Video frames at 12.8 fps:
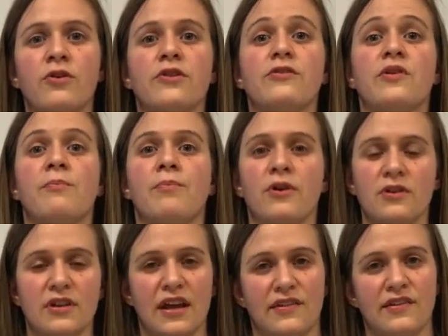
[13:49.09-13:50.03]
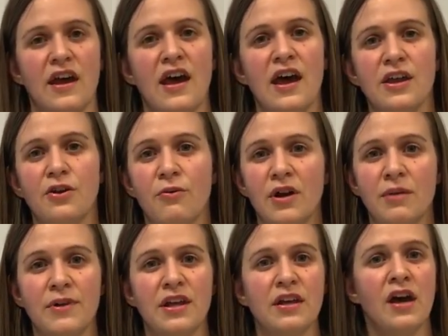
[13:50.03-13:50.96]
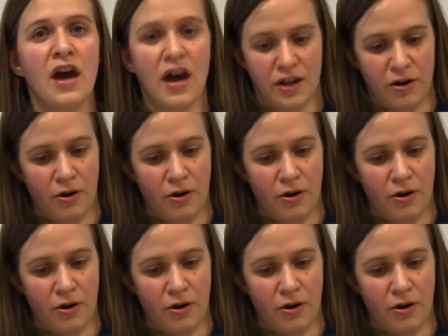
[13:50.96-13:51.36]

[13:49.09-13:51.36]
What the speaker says: or there's a bird nest, you don't want to be,